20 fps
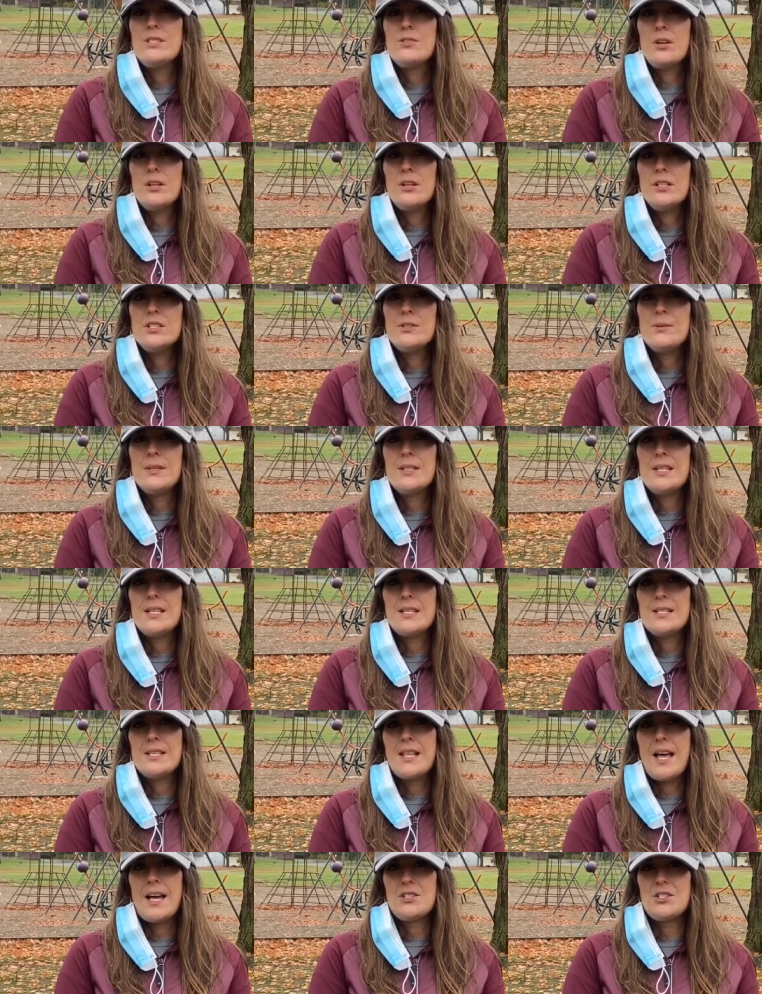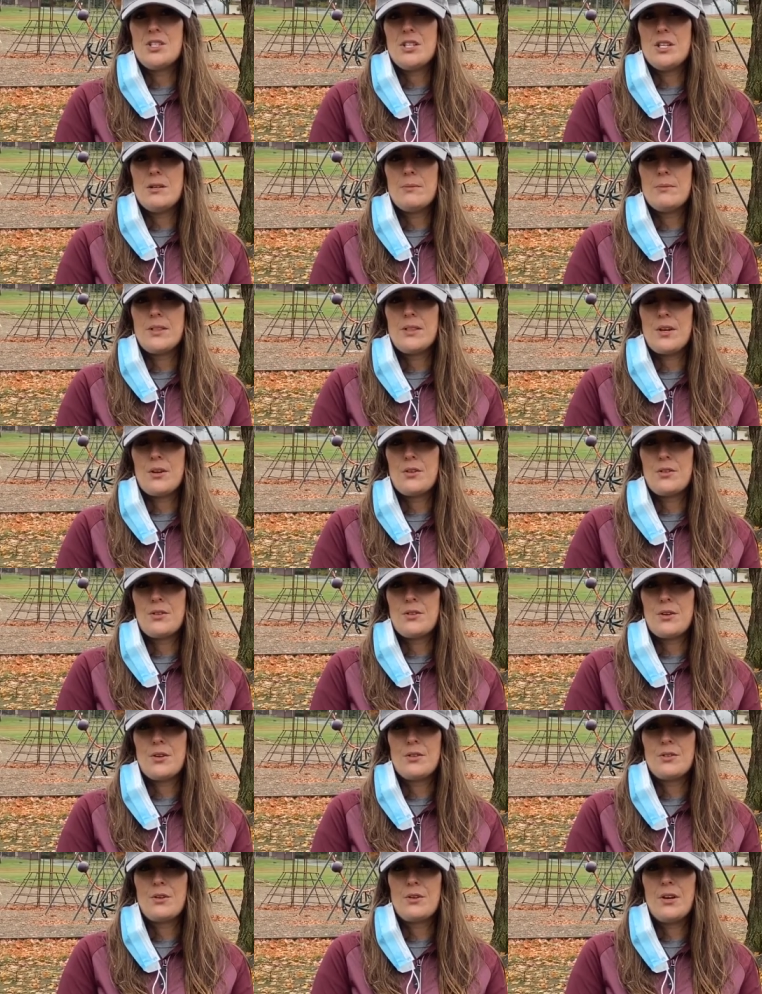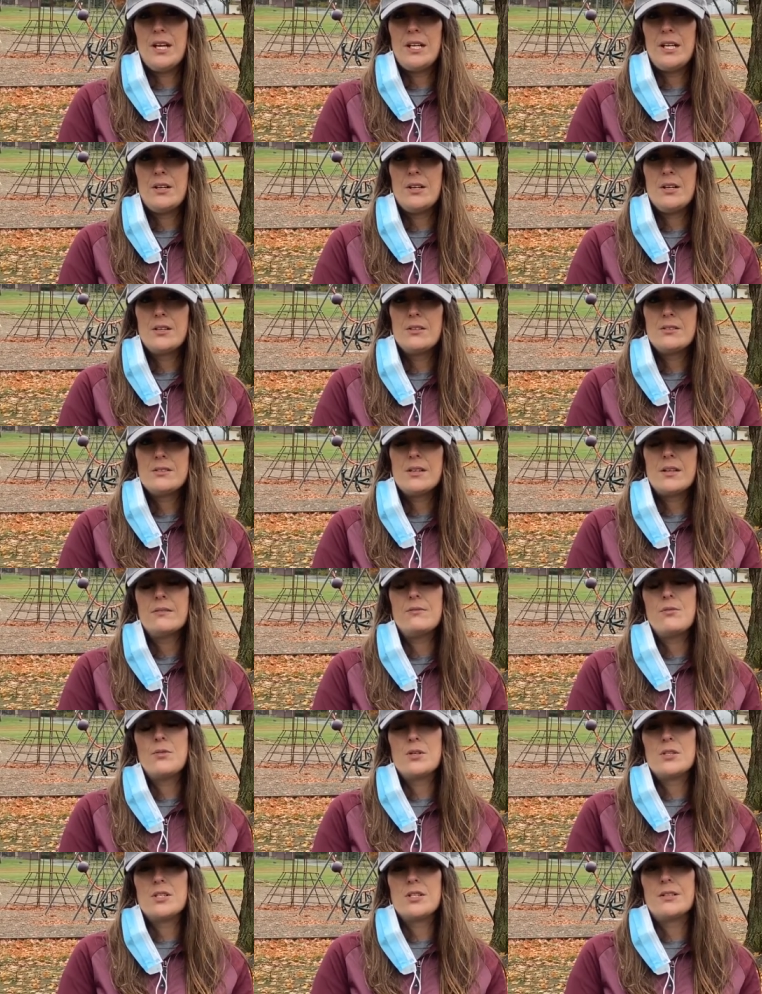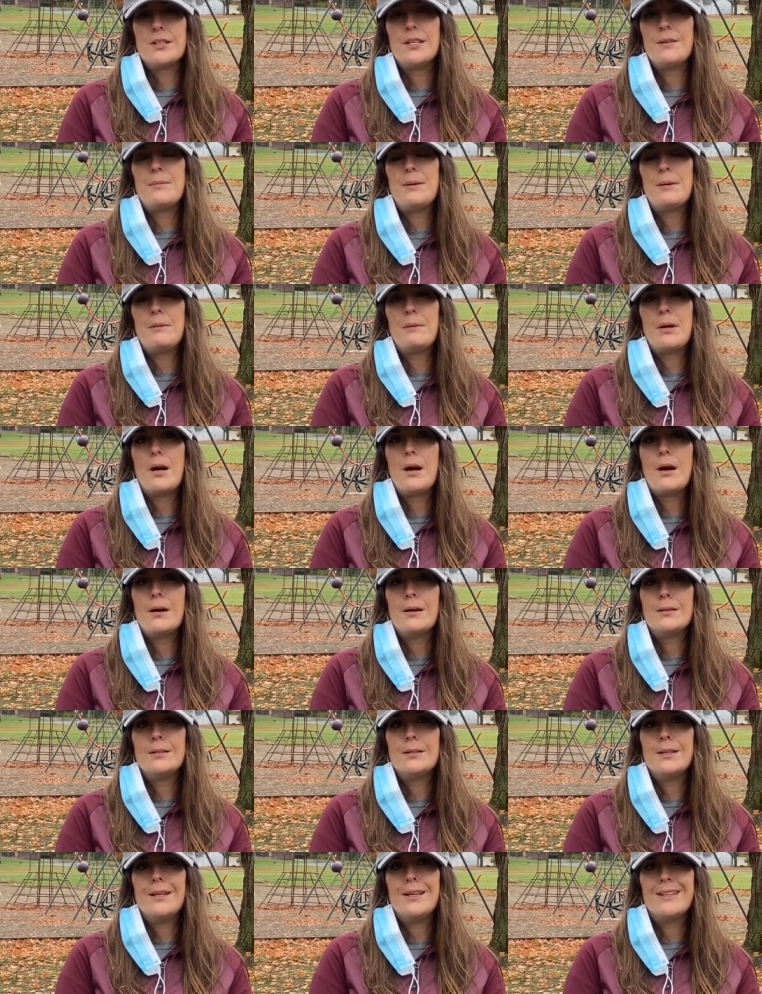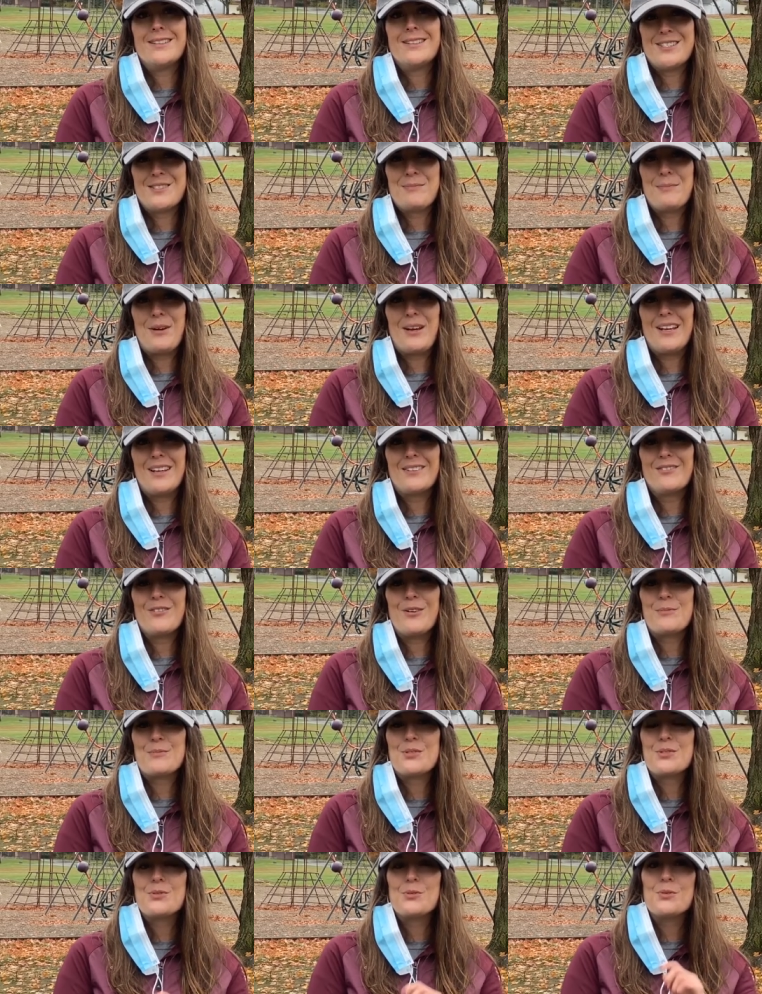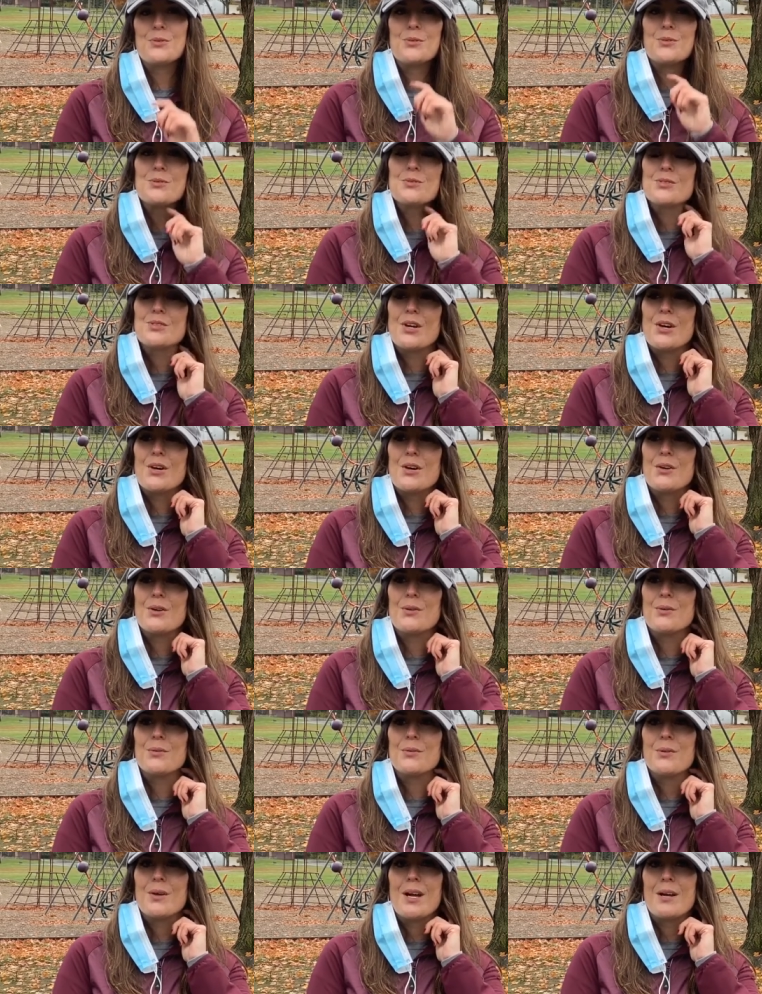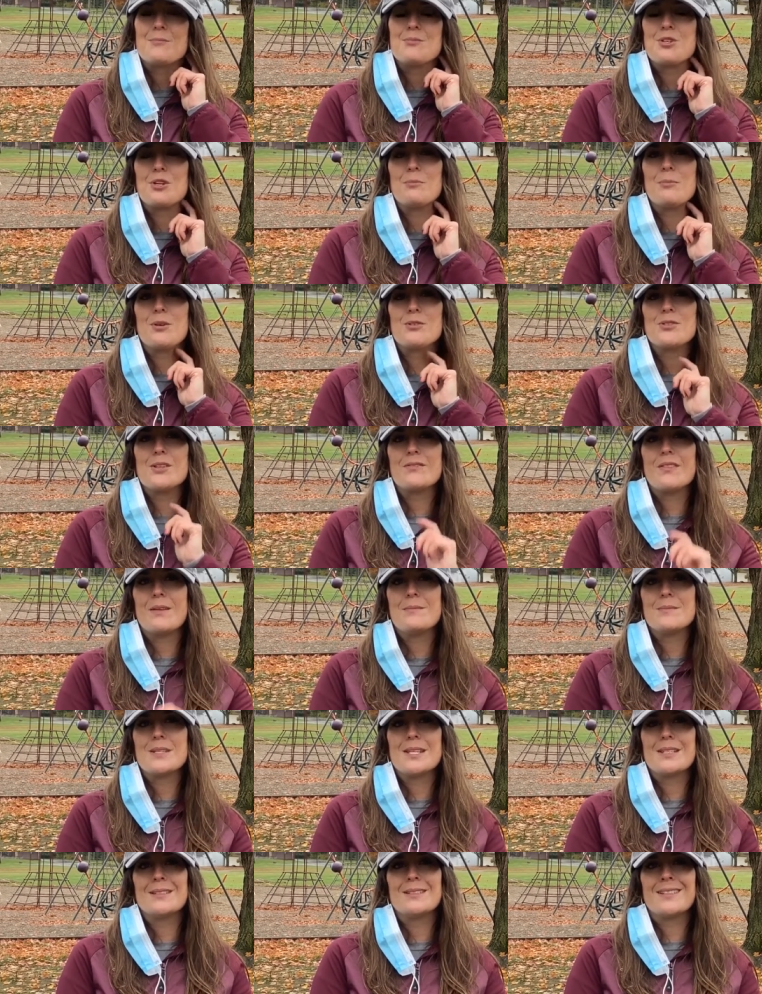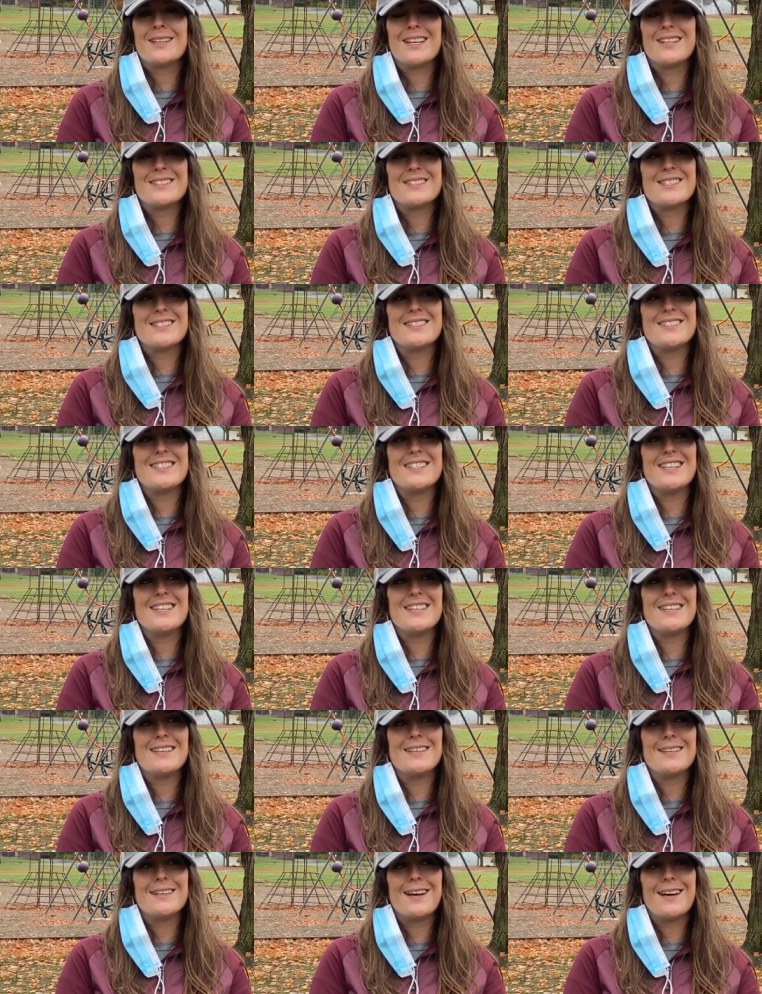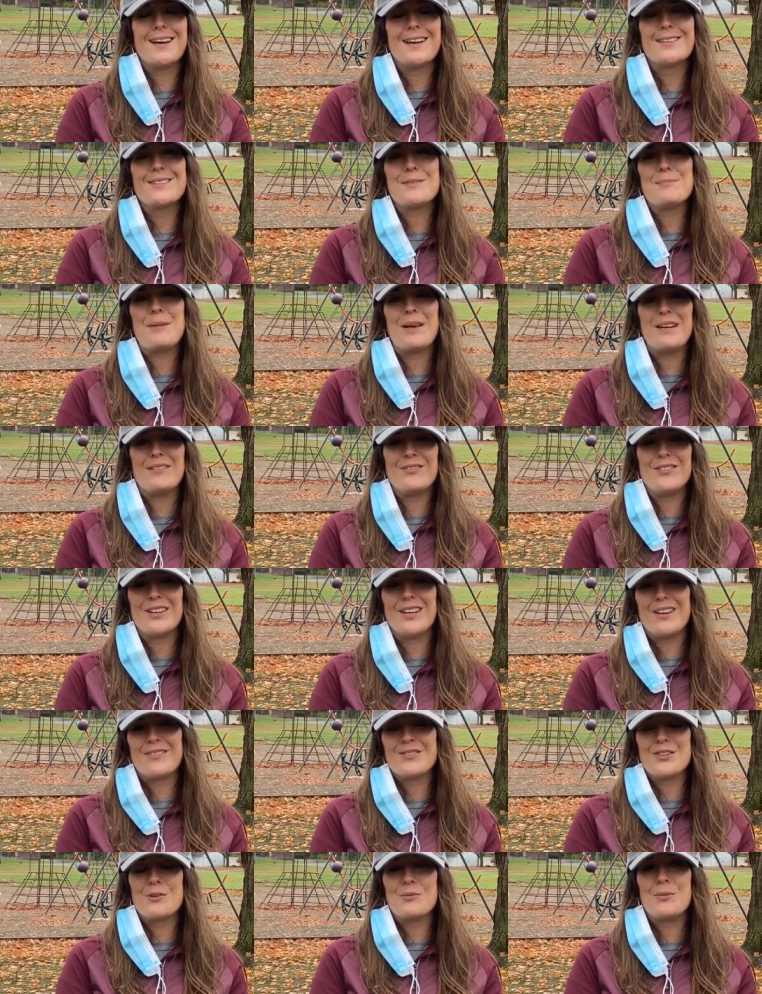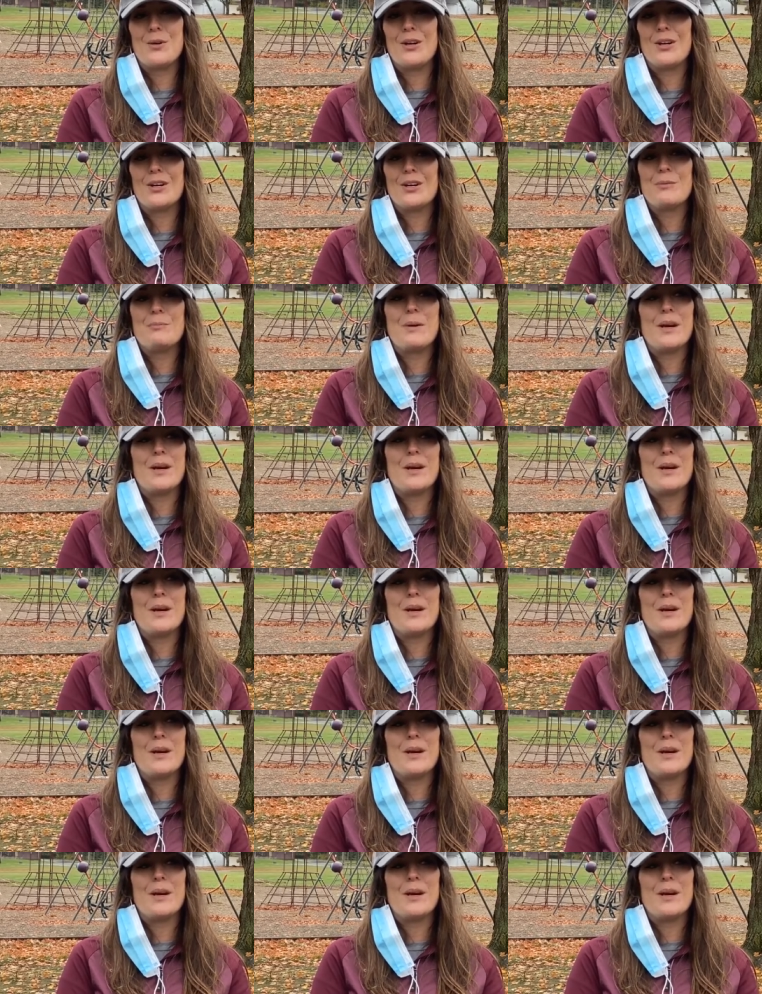We started doing this last year with our third graders. Unfortunately, we were gone in the spring from school, so I'm sure most of them didn't get to see uh, the benefit of their work.